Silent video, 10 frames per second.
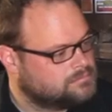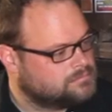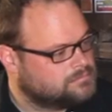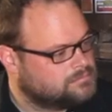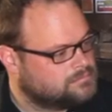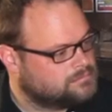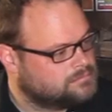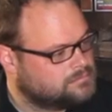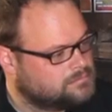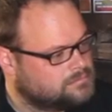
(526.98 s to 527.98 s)

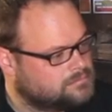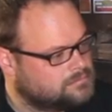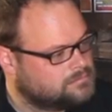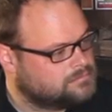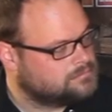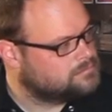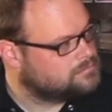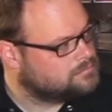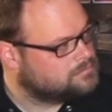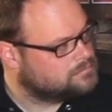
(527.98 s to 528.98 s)

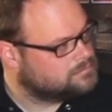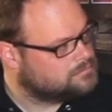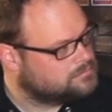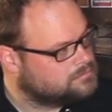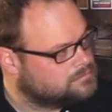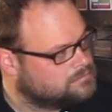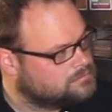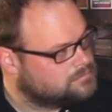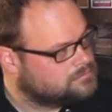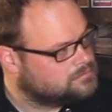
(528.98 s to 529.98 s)
No words are spoken by the person on screen.